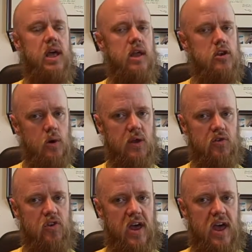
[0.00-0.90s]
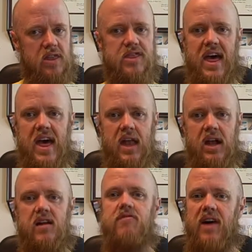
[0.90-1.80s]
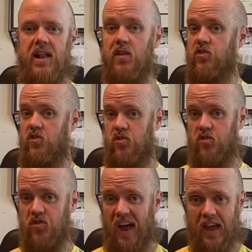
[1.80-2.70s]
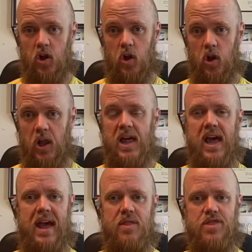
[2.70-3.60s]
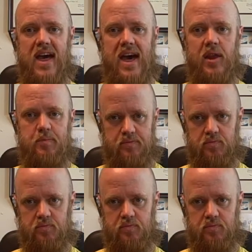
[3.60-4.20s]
And you can say that violence is a cycle, and that